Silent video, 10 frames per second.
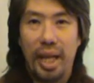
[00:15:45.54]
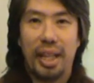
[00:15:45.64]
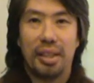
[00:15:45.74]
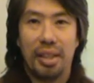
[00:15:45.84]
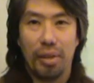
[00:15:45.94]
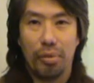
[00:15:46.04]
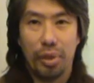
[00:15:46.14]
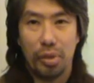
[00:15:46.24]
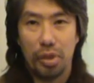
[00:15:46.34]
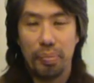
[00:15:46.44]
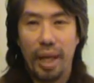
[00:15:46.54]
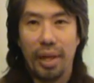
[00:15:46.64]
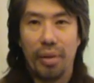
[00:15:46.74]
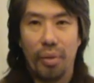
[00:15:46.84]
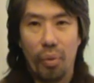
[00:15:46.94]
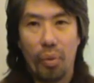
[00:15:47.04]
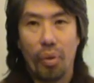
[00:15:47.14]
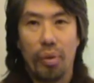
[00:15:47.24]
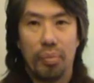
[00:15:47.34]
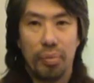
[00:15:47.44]
acting in a virtuous manner
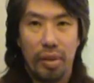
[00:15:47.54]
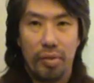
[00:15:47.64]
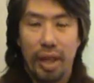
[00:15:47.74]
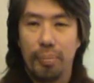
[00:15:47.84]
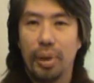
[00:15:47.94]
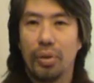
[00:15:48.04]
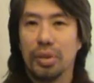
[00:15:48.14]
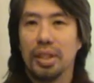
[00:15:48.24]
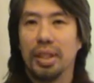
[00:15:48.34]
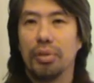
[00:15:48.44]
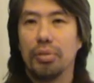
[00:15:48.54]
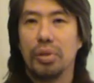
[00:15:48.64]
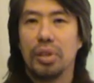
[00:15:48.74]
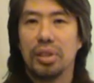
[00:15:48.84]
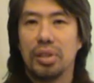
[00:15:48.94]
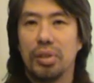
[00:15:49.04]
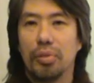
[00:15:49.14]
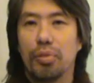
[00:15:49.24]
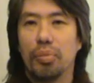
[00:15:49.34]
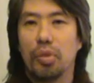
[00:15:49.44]
or developing yourself. You just
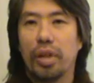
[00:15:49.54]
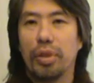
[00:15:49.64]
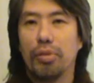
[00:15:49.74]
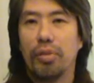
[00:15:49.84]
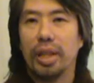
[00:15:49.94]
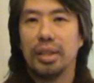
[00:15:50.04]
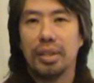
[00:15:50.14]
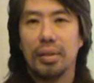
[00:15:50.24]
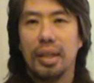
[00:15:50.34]
try to find the